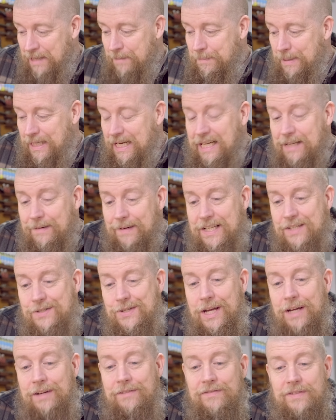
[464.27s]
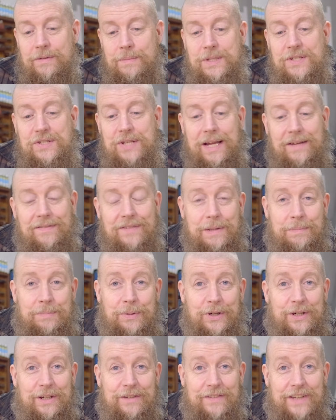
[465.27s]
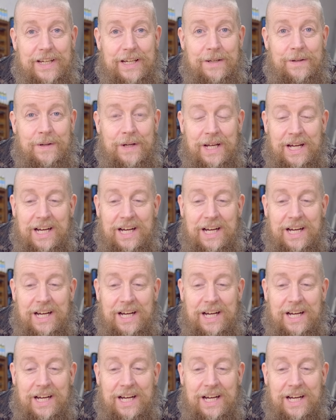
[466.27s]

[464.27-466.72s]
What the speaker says: But anyway, so from a safety point of view,